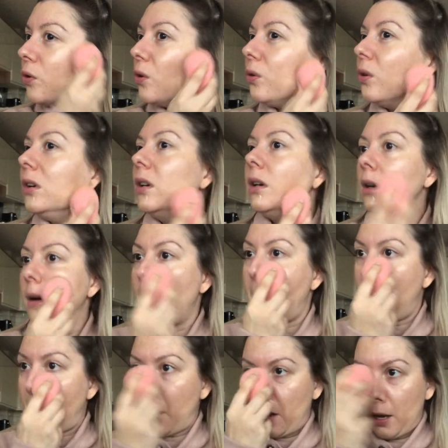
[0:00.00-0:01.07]
Or,
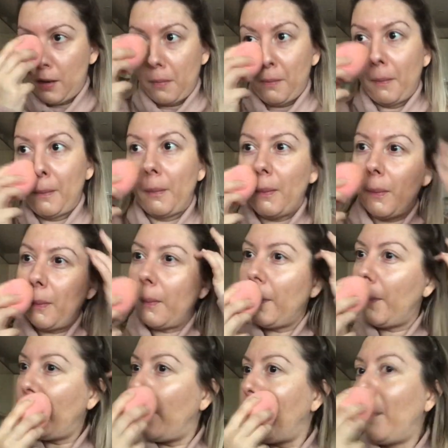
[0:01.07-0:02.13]

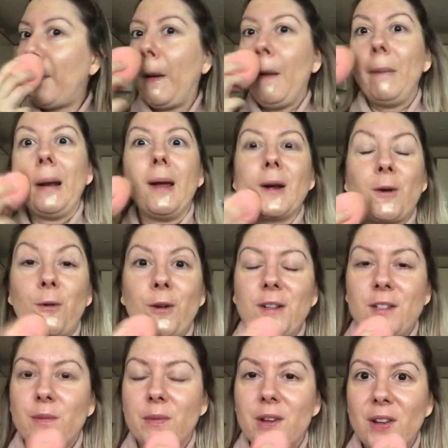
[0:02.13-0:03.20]
but like
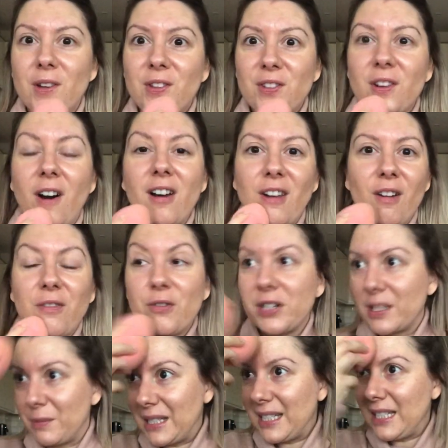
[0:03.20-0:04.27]
Christmas, I love
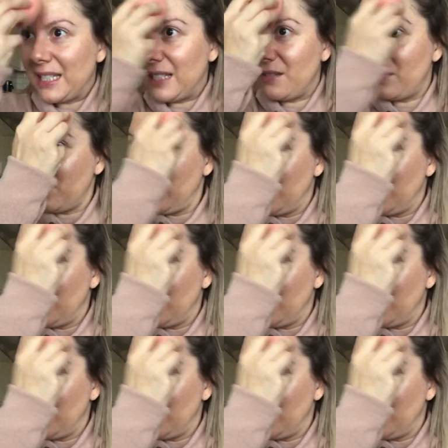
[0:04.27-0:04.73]
Christmas Eve.